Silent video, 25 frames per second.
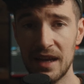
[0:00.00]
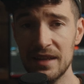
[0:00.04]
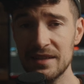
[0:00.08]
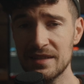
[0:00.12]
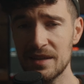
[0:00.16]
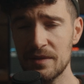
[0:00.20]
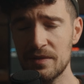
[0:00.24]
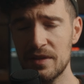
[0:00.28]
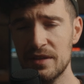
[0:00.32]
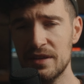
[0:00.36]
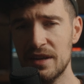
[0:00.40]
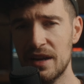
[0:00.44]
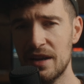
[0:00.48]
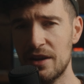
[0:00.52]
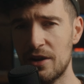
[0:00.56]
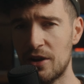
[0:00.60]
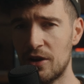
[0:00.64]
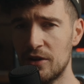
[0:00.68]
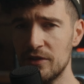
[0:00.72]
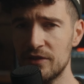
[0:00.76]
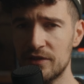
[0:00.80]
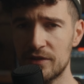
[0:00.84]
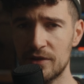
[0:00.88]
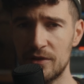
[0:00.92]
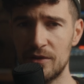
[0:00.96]
And something that I
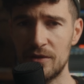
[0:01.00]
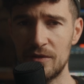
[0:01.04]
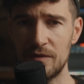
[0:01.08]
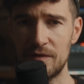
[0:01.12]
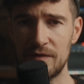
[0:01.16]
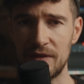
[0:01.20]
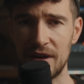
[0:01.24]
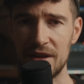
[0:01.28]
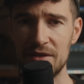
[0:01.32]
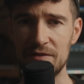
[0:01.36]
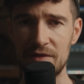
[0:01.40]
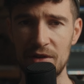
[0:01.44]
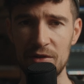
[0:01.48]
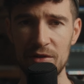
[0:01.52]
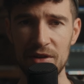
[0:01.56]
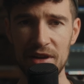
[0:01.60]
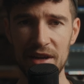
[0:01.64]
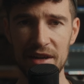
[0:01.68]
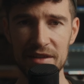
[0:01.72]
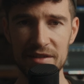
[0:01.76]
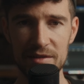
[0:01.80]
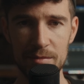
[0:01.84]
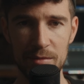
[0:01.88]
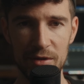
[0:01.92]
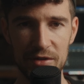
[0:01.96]
also find very
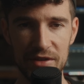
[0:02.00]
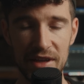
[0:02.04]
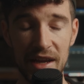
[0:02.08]
nice about